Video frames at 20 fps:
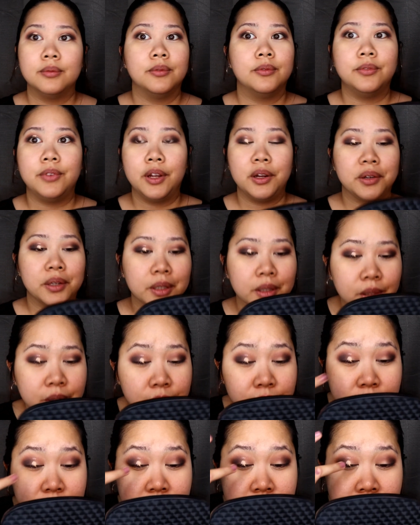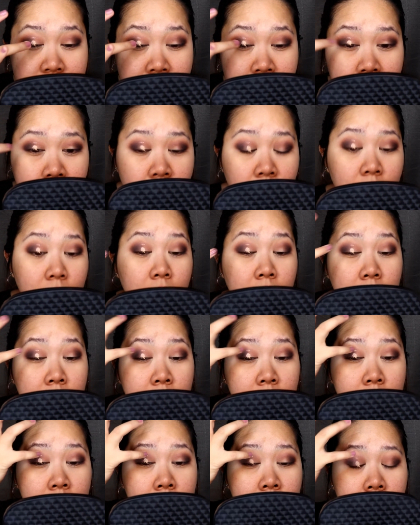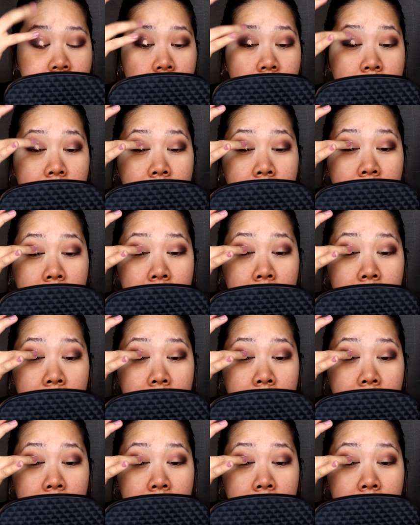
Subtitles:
very loose. Oh, okay.